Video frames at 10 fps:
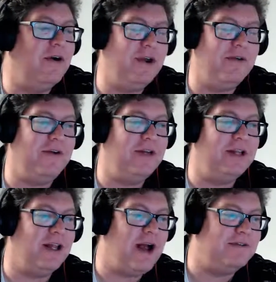if you're in the
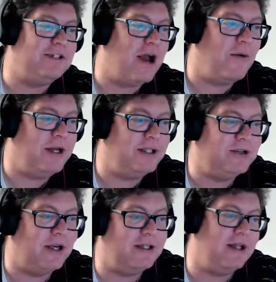live chat, what are you
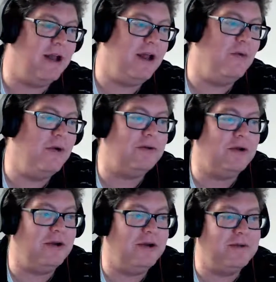drinking tonight?
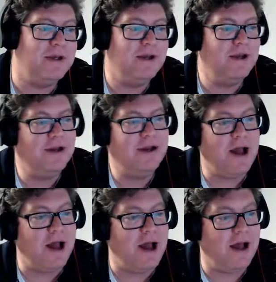WooTubed,
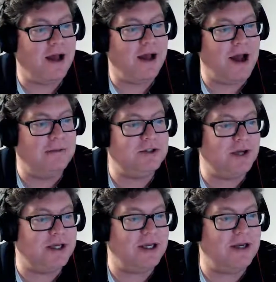uh, I'm
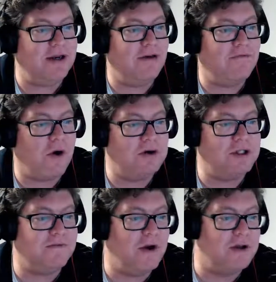drinking frozen,
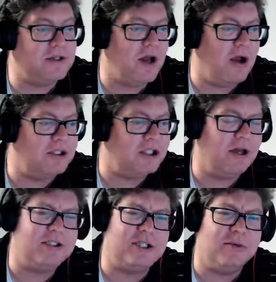frozen ocean,
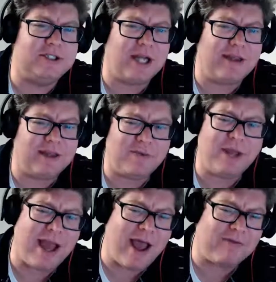ocean, which I think we
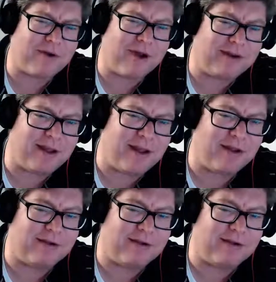have right now.